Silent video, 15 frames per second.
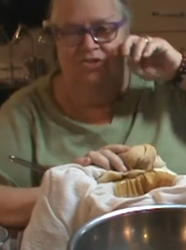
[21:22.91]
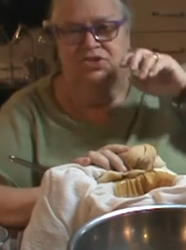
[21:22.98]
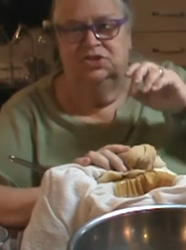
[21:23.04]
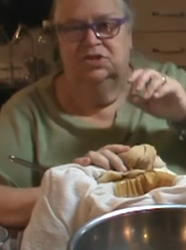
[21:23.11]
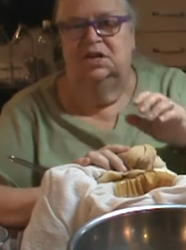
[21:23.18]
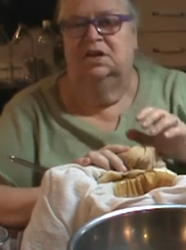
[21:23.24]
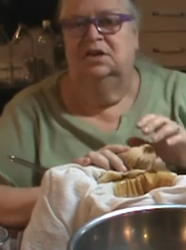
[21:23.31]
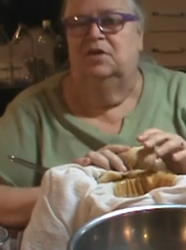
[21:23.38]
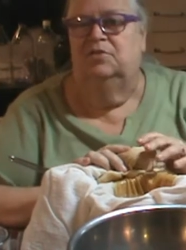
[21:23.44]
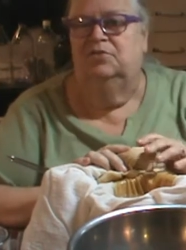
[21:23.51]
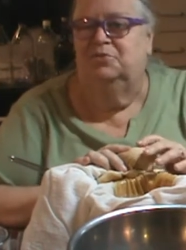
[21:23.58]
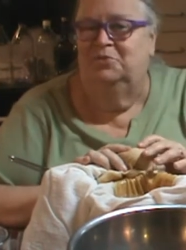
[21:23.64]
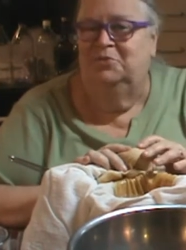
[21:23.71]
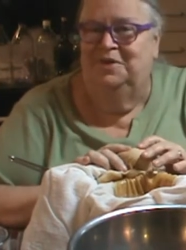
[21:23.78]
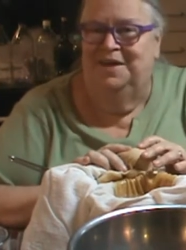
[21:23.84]
You're going to
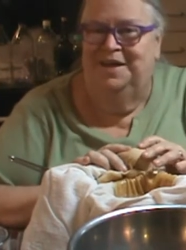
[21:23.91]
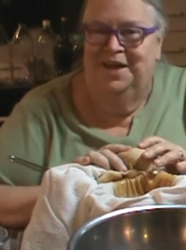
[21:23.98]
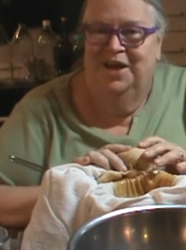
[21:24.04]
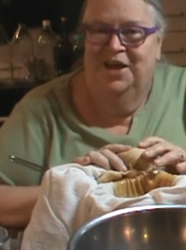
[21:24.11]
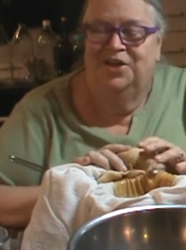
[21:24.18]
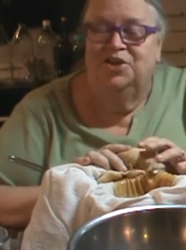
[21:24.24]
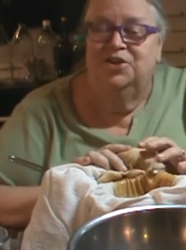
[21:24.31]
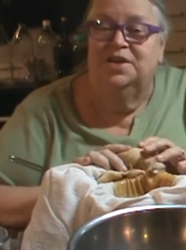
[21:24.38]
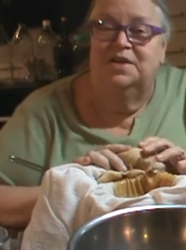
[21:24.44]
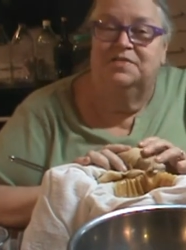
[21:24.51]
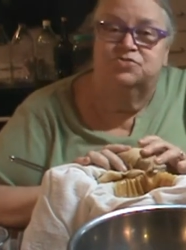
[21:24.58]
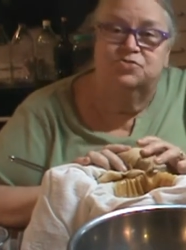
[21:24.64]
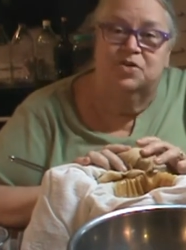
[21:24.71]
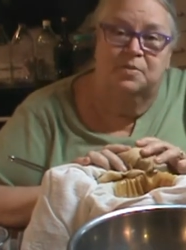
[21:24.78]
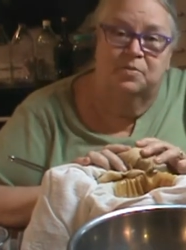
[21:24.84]
you can have
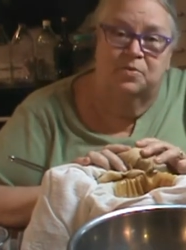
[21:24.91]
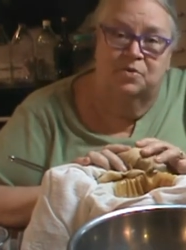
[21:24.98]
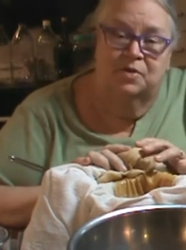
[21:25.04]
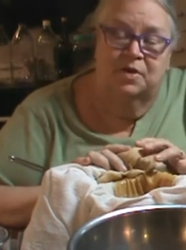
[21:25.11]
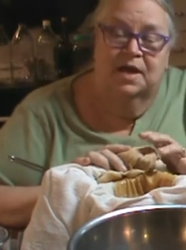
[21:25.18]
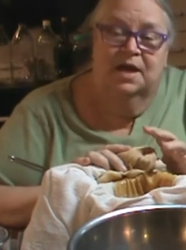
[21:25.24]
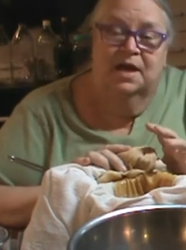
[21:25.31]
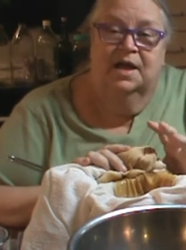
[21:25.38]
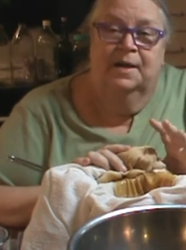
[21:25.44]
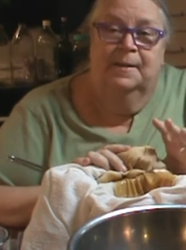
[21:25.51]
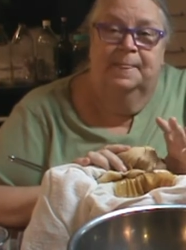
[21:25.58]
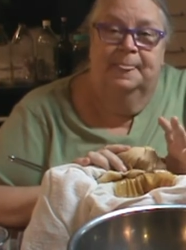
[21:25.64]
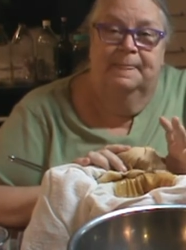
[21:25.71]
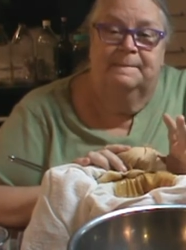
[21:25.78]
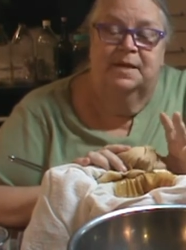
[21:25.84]
trouble,
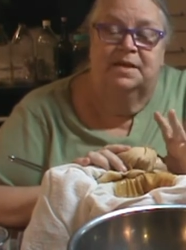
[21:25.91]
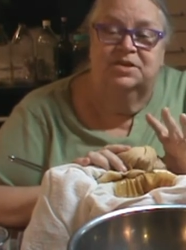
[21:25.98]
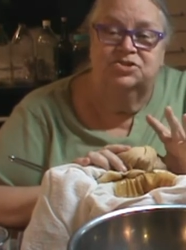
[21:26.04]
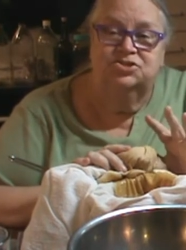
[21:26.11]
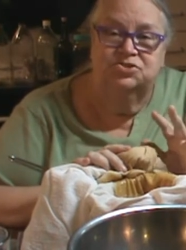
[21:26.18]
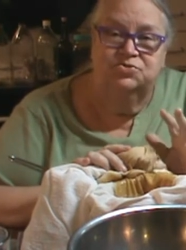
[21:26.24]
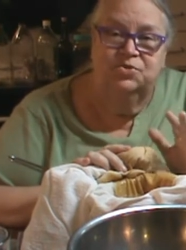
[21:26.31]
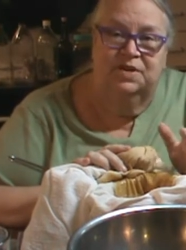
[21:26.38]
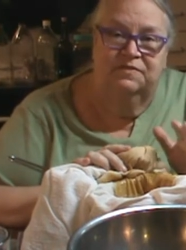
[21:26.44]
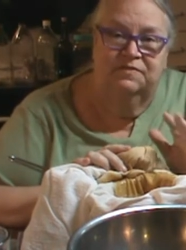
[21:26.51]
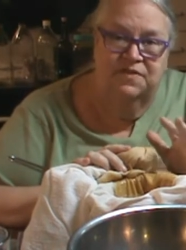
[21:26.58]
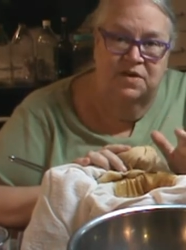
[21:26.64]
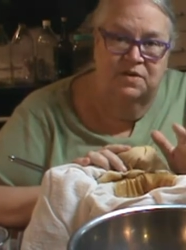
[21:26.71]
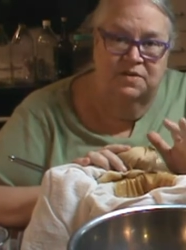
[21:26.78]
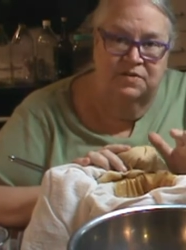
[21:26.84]
unless you're doing a
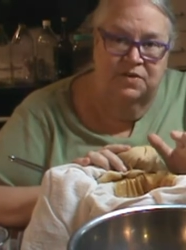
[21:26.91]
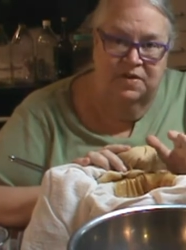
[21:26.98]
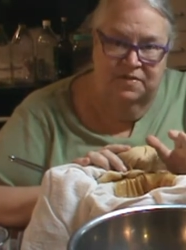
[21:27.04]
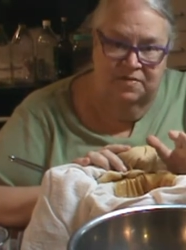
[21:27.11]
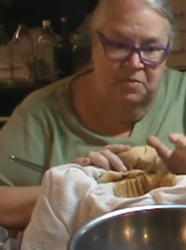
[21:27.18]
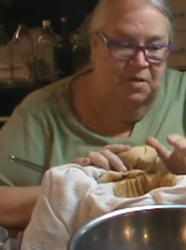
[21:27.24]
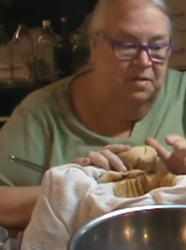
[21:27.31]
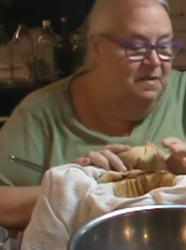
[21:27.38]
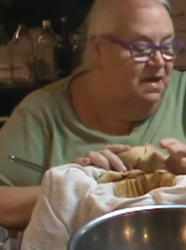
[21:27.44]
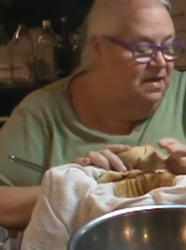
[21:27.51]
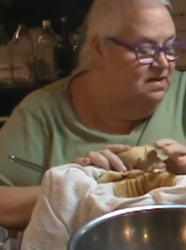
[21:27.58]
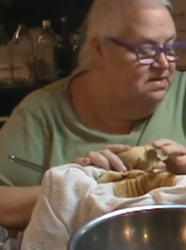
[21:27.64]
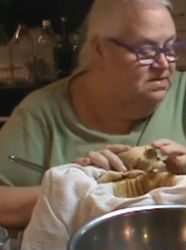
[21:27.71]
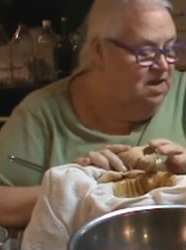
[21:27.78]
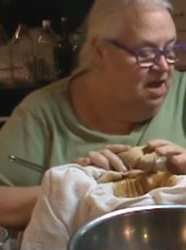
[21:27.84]
very, very small amount
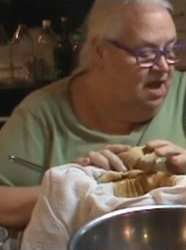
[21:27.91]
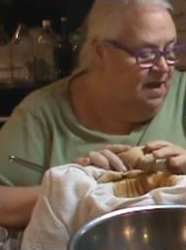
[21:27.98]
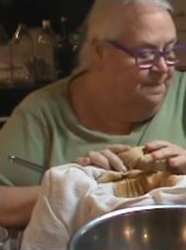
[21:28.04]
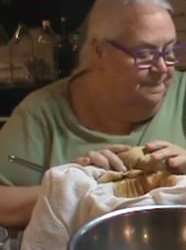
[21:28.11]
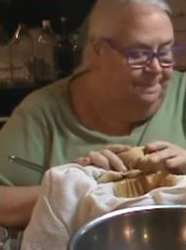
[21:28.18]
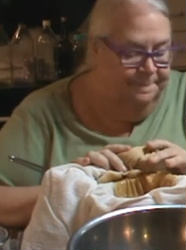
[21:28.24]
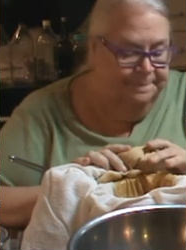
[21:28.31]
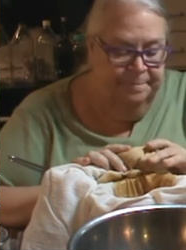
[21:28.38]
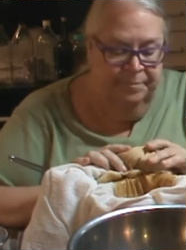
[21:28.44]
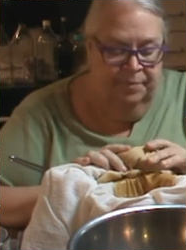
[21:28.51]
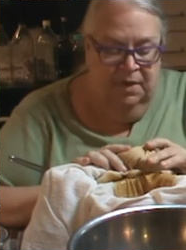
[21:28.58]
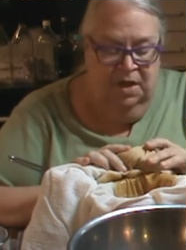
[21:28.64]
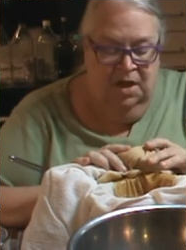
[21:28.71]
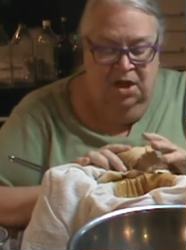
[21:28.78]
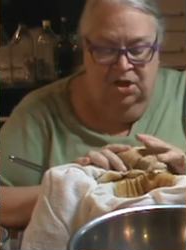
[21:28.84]
at a time.
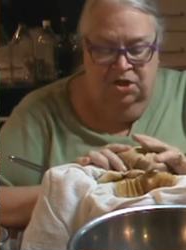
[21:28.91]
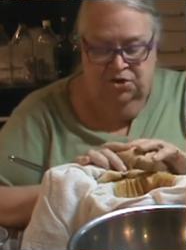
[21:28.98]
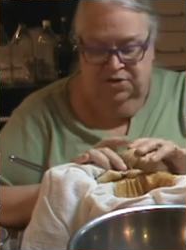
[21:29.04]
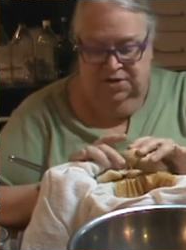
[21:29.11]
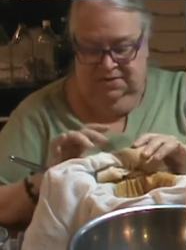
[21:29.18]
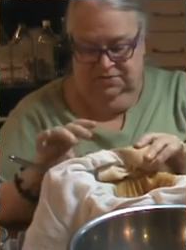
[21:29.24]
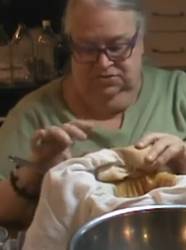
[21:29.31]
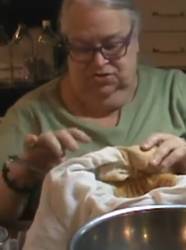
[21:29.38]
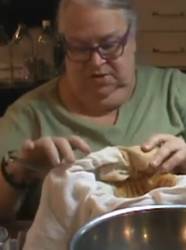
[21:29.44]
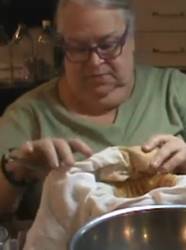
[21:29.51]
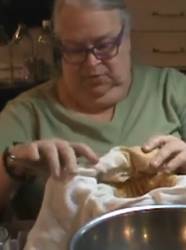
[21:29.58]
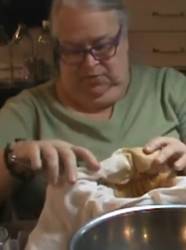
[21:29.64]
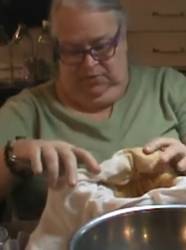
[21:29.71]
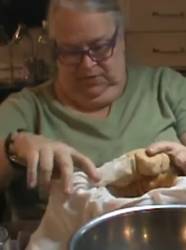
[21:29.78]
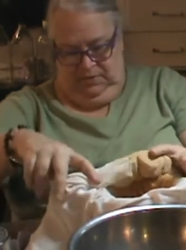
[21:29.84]
You can have
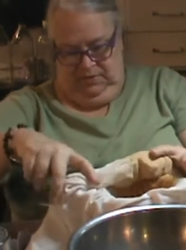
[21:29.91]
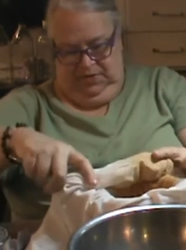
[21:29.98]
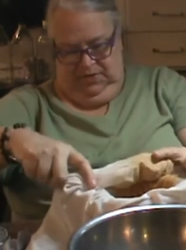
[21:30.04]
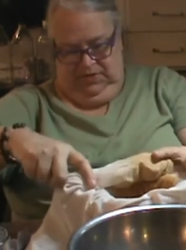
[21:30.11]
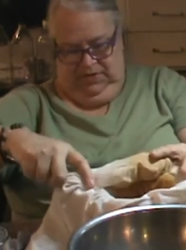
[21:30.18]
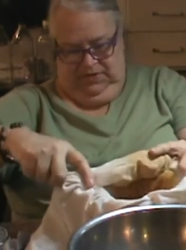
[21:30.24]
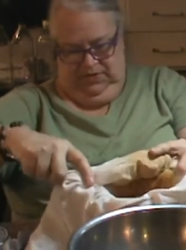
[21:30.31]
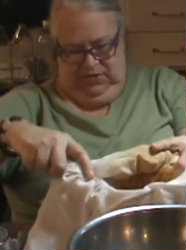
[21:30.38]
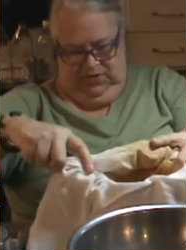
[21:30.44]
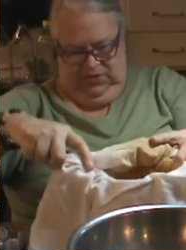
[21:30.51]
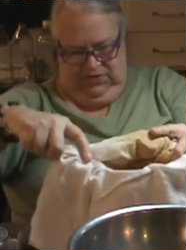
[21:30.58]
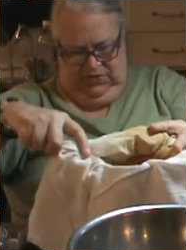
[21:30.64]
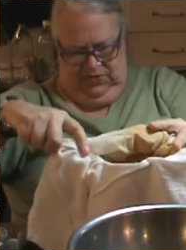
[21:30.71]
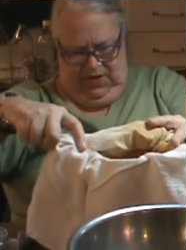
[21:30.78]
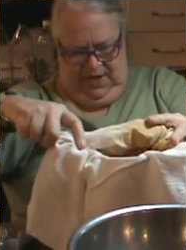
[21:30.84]
trouble because it's going
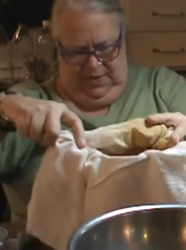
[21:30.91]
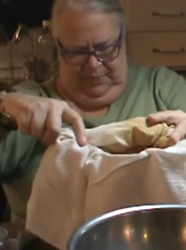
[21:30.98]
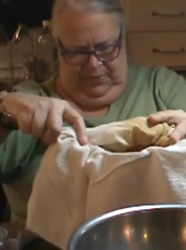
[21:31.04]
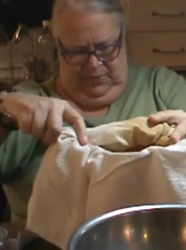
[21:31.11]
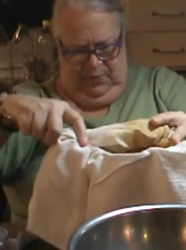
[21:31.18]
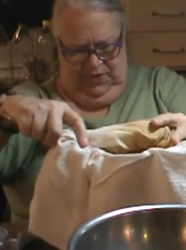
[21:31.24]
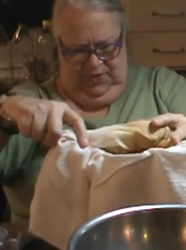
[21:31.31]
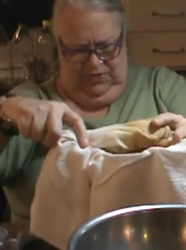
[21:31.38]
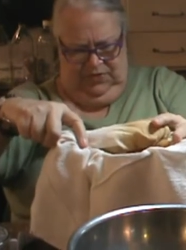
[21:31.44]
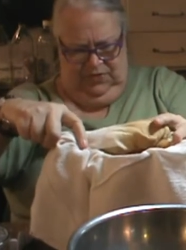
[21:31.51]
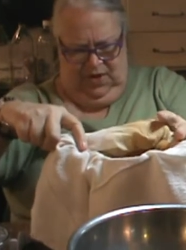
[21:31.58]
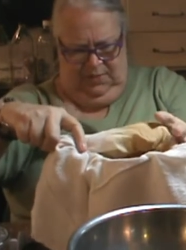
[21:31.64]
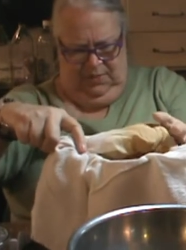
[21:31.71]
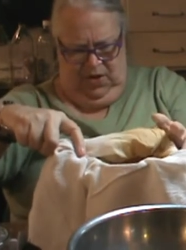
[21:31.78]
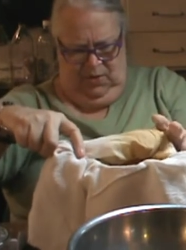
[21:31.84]
to want to
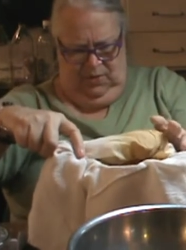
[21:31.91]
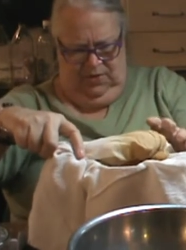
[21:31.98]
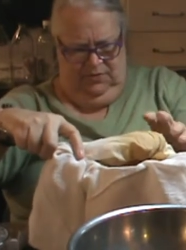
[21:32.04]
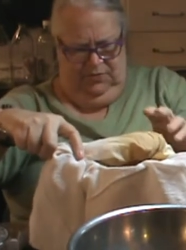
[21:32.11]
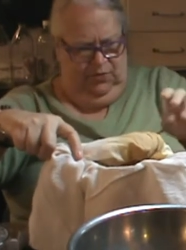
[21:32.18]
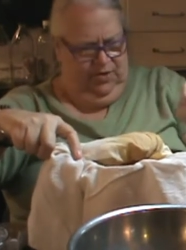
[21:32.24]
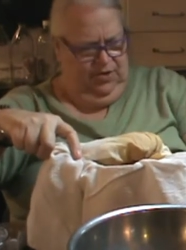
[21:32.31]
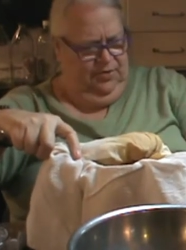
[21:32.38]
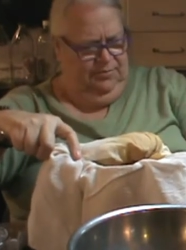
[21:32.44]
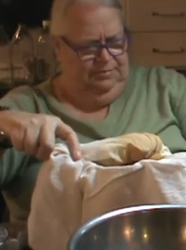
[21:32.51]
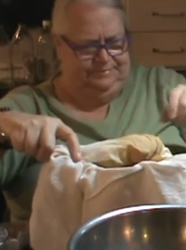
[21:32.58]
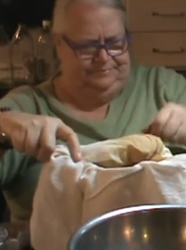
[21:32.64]
stop going for you.